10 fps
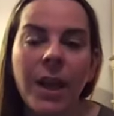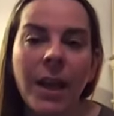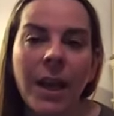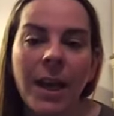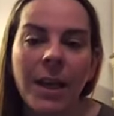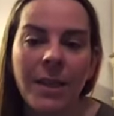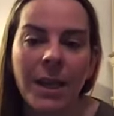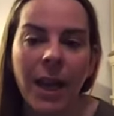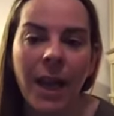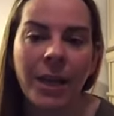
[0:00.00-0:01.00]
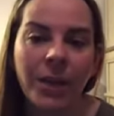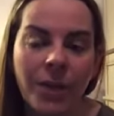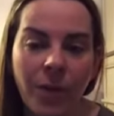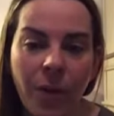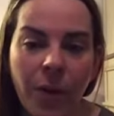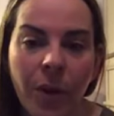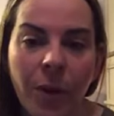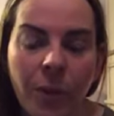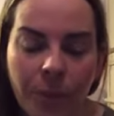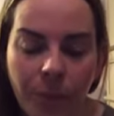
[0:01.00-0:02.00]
area as I guide you through.